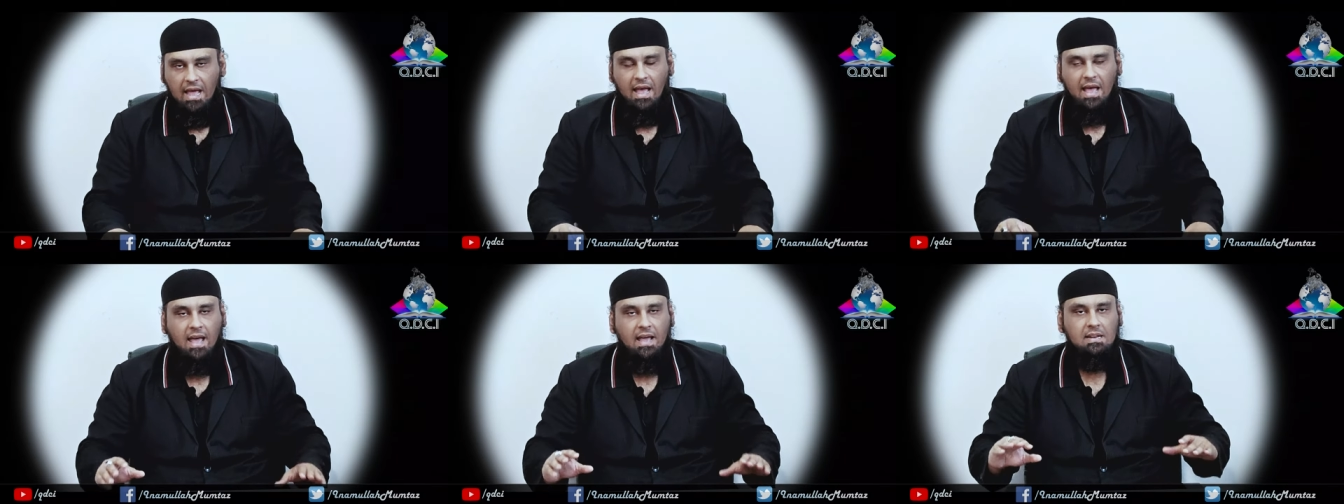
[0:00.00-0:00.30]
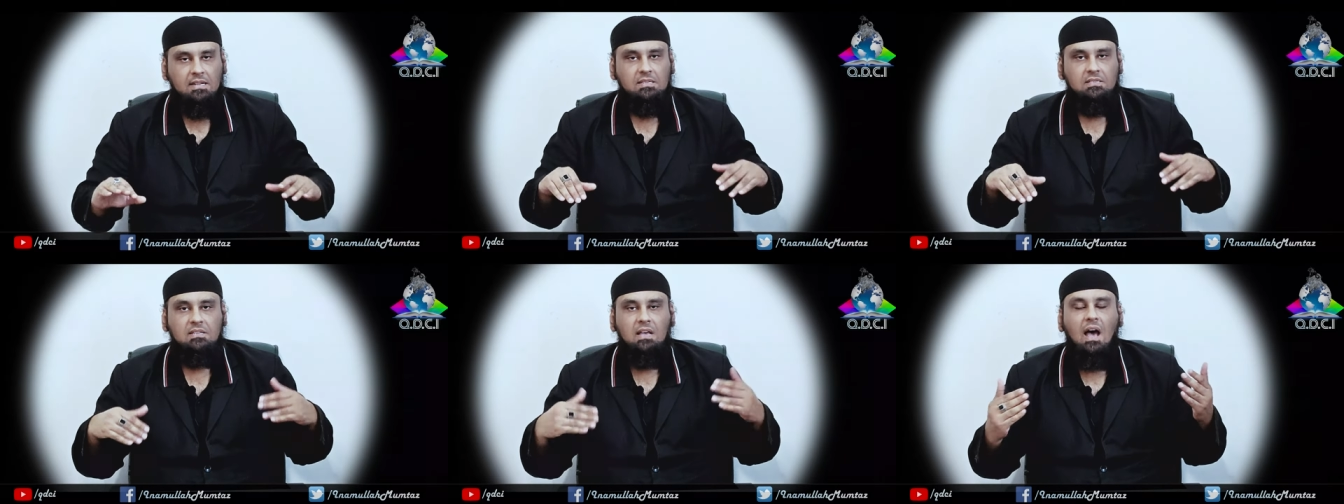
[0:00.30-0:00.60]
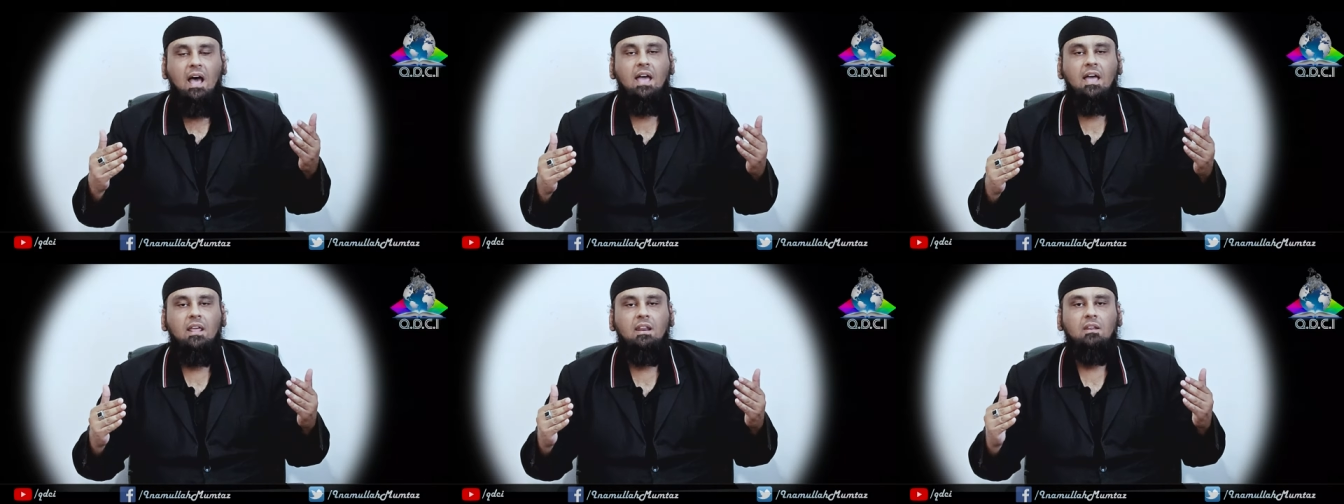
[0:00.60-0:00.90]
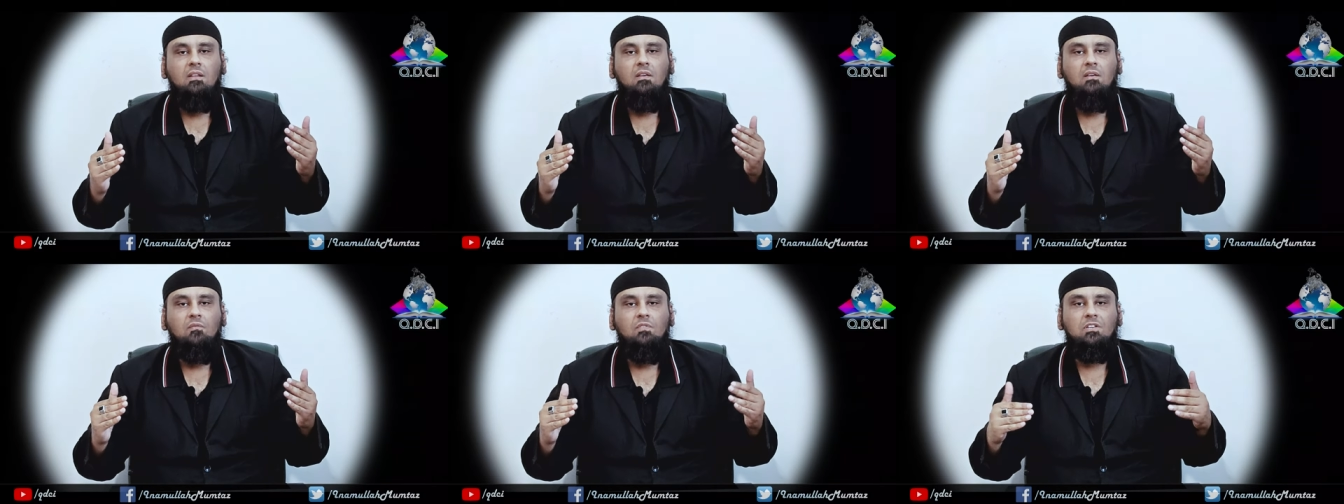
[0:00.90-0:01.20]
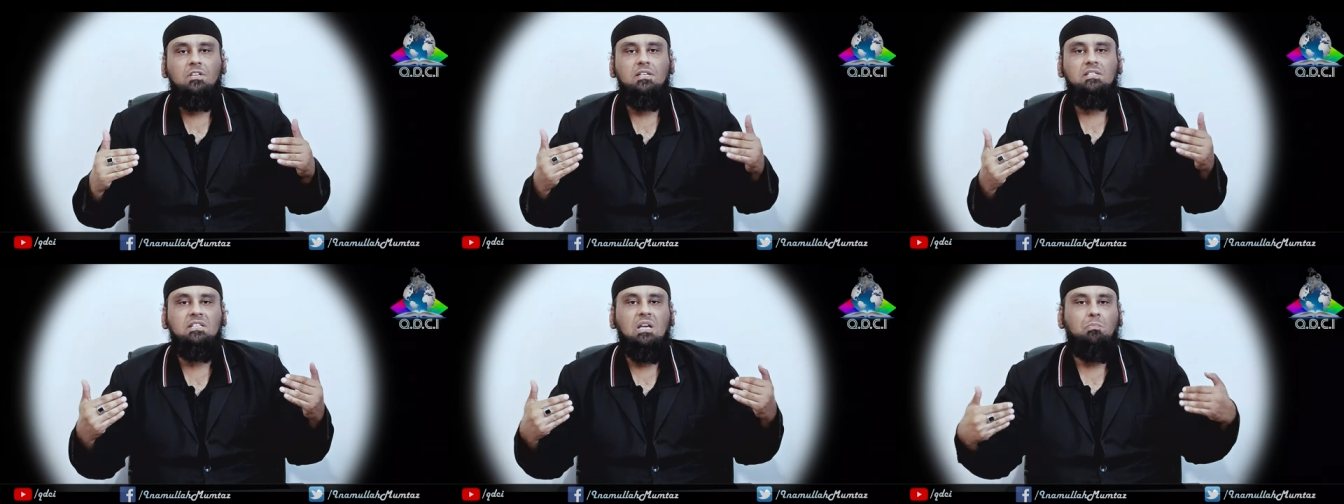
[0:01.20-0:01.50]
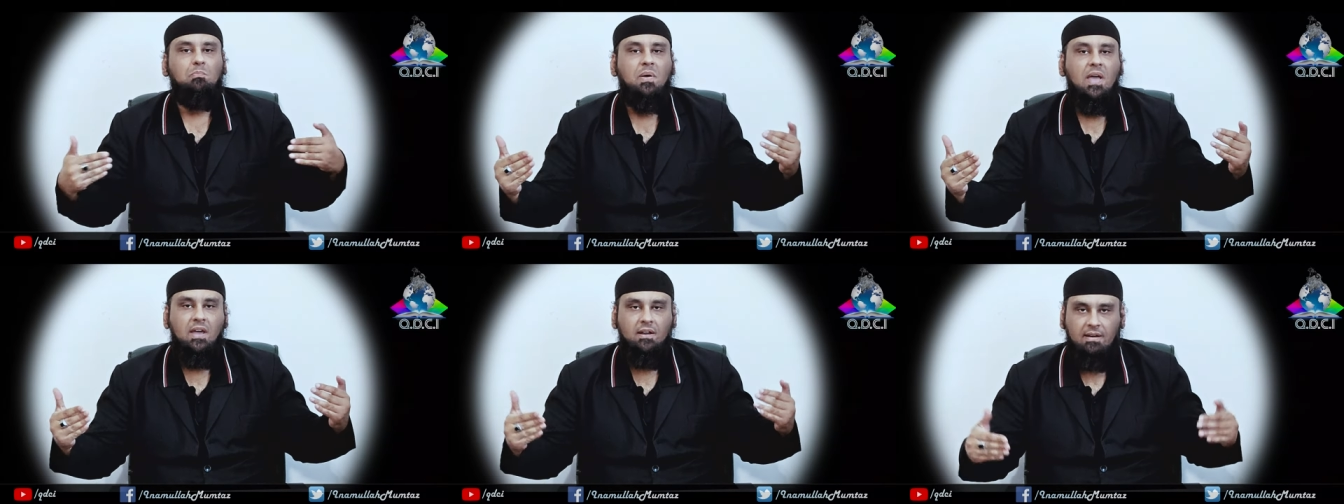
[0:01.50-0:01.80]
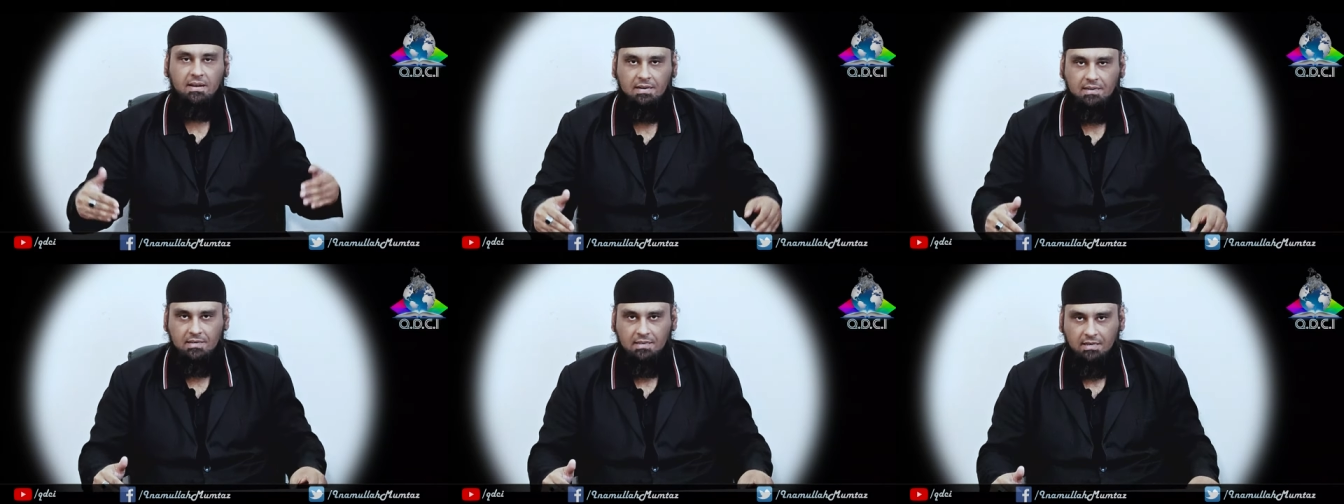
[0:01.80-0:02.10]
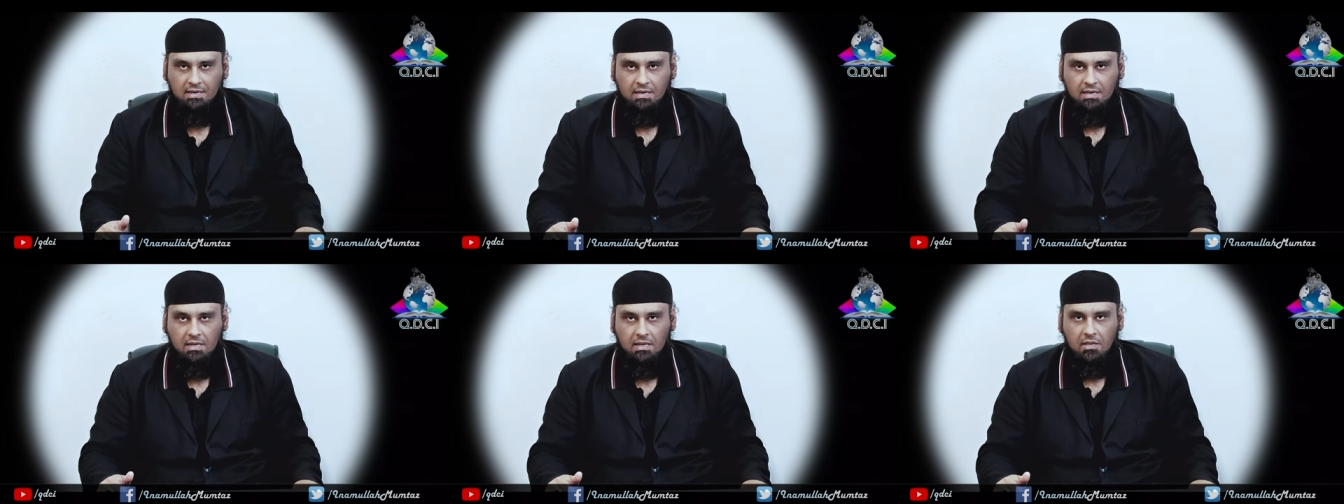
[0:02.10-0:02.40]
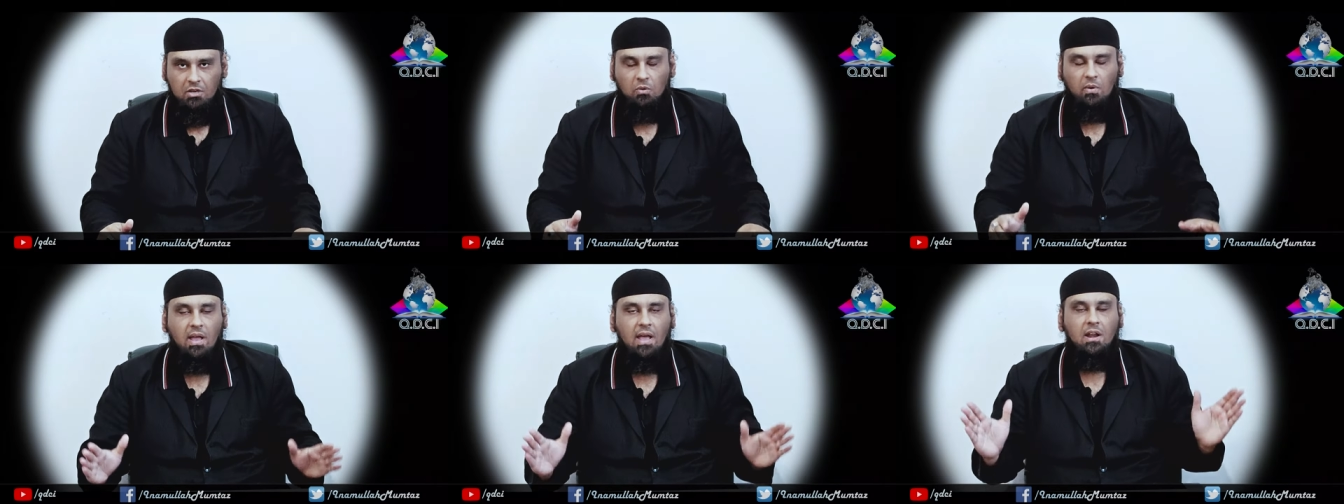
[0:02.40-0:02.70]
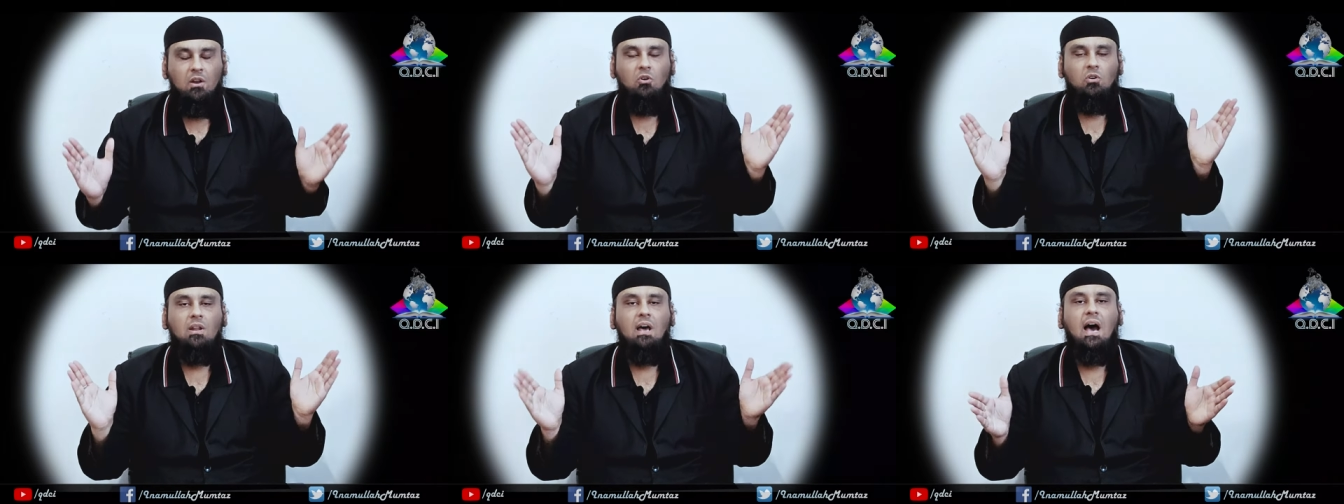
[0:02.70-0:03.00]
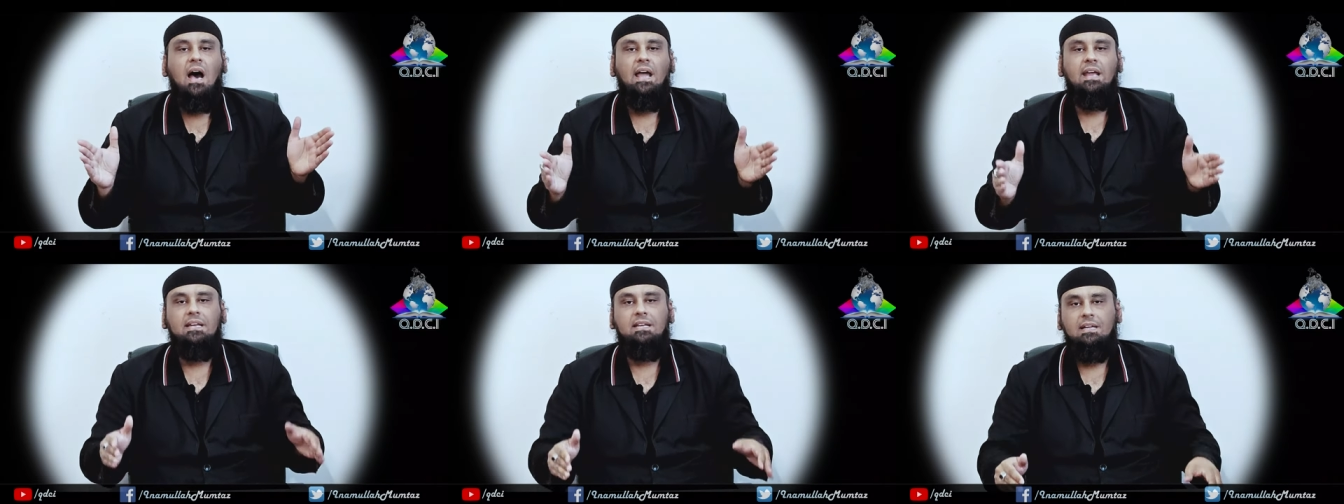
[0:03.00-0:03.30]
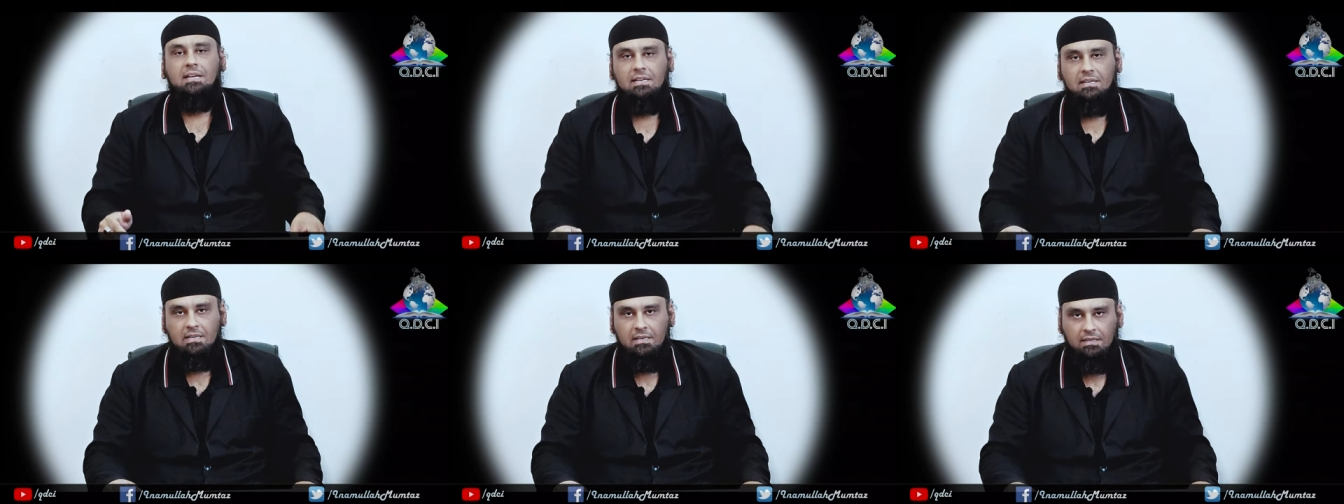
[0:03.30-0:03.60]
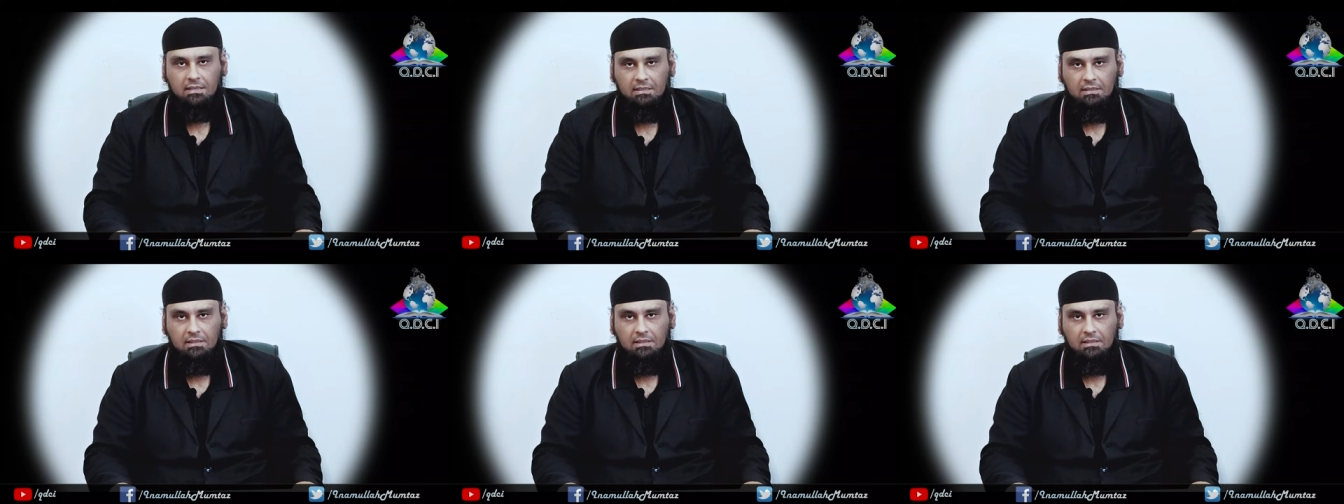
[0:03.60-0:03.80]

and zahir, which is apparent. You cannot hide it.